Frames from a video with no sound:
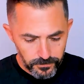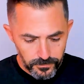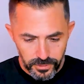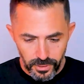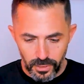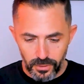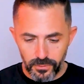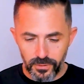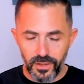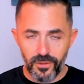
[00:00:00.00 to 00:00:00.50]

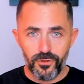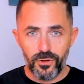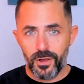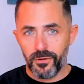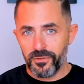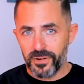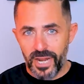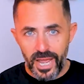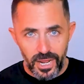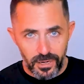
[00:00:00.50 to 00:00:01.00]
So if you
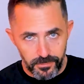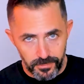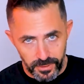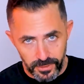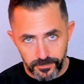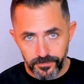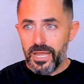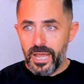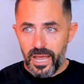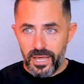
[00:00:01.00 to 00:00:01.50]
have an
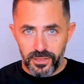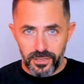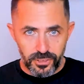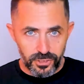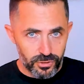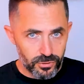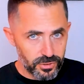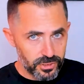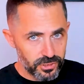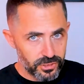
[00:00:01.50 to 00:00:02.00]
admin and they're
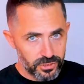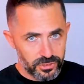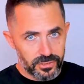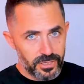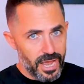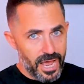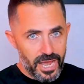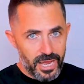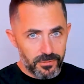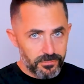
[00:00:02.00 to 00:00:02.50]
doing
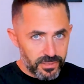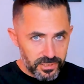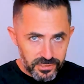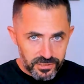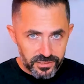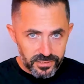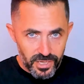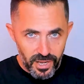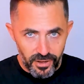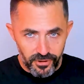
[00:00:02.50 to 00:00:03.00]
just admin
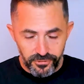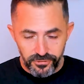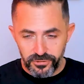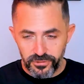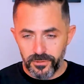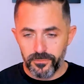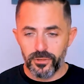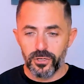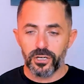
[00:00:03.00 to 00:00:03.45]
stuff,